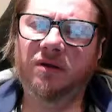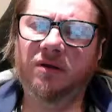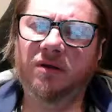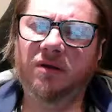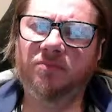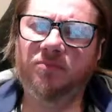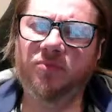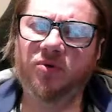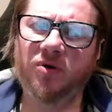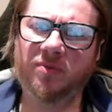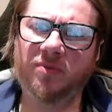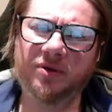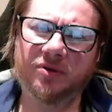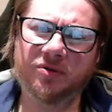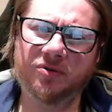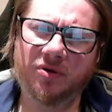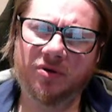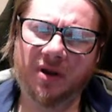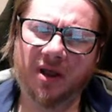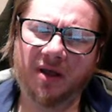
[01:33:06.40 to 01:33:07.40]
Probably you
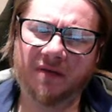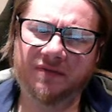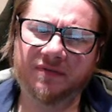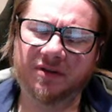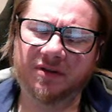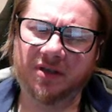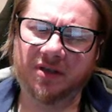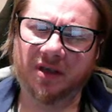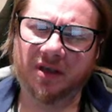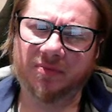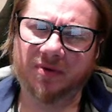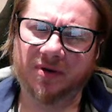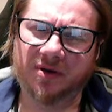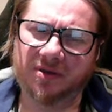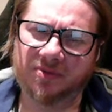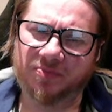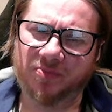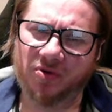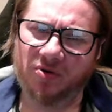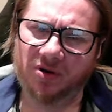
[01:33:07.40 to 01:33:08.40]
don't have to take because
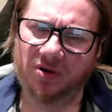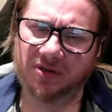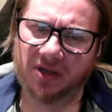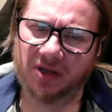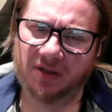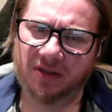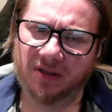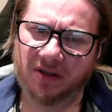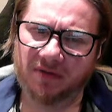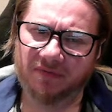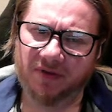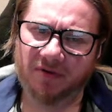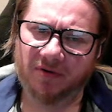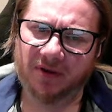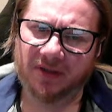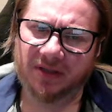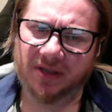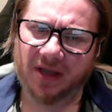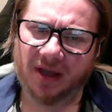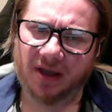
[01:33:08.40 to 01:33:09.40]
pawns are then very
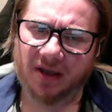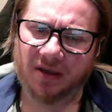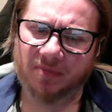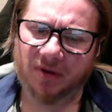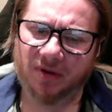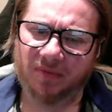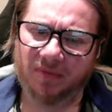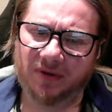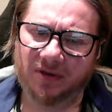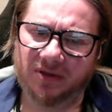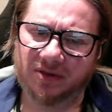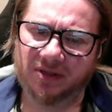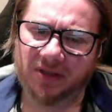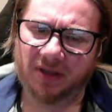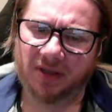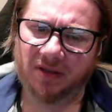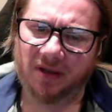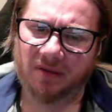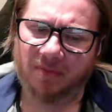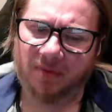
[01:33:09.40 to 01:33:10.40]
attackable because they are
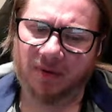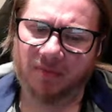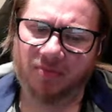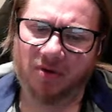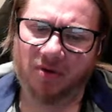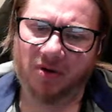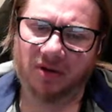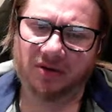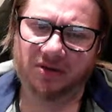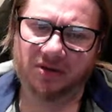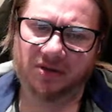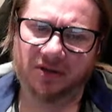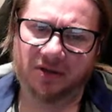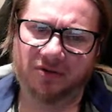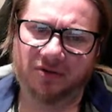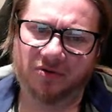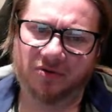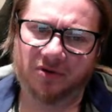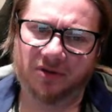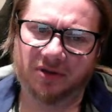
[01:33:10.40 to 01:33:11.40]
double pawns and then you're
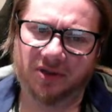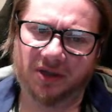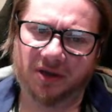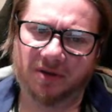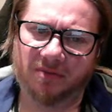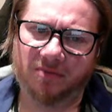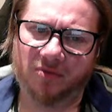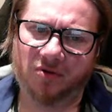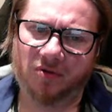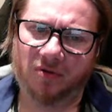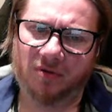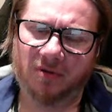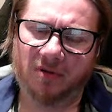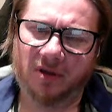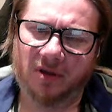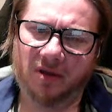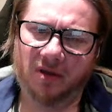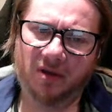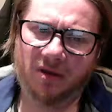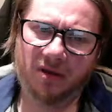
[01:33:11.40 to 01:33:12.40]
going to take them all
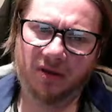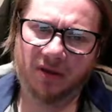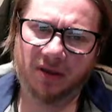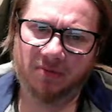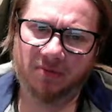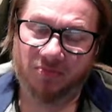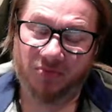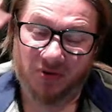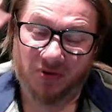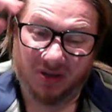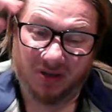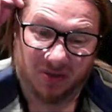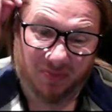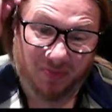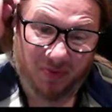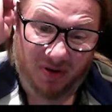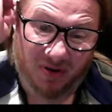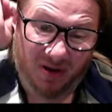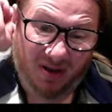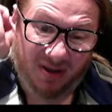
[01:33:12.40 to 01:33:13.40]
in
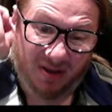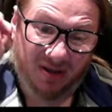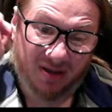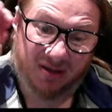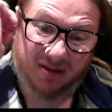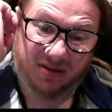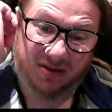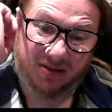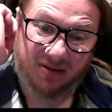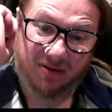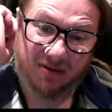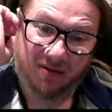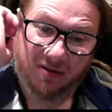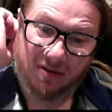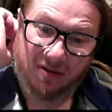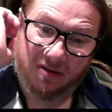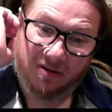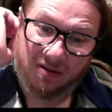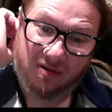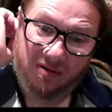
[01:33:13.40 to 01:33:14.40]
principle, I guess.
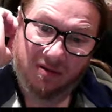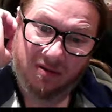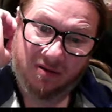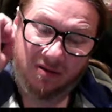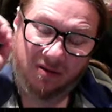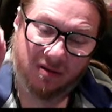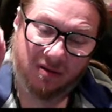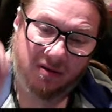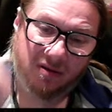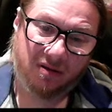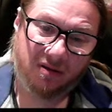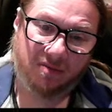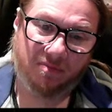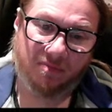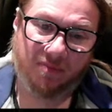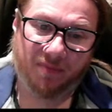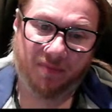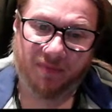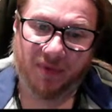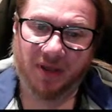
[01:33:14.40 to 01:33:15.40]

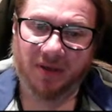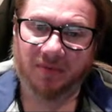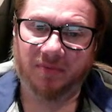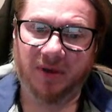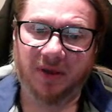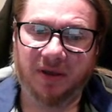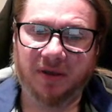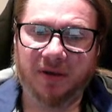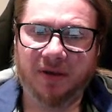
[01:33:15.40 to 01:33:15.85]
Maybe.